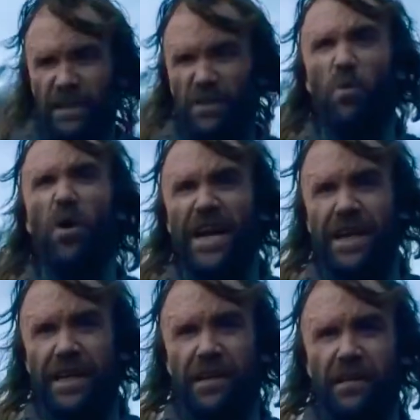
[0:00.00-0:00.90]
He's
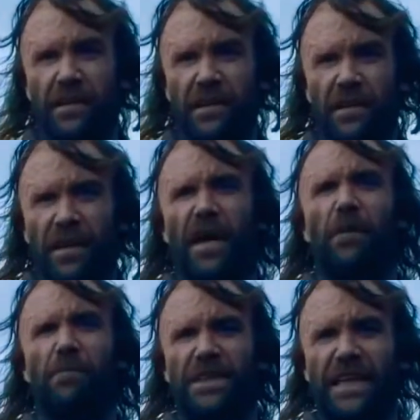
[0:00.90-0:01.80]
weak. He
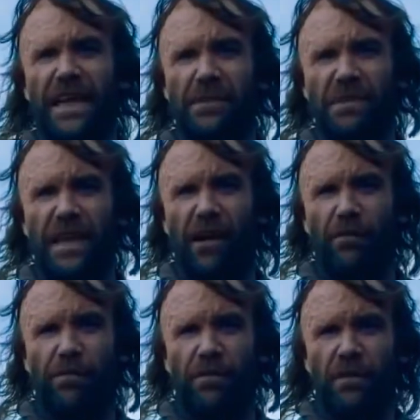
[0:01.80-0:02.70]
can't protect
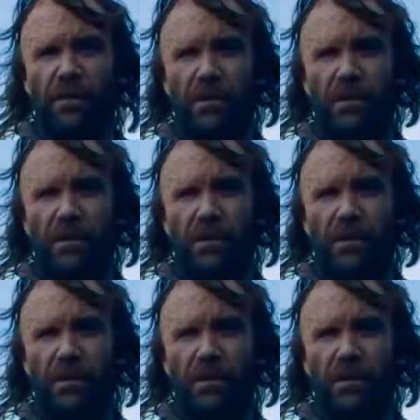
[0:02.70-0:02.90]
himself.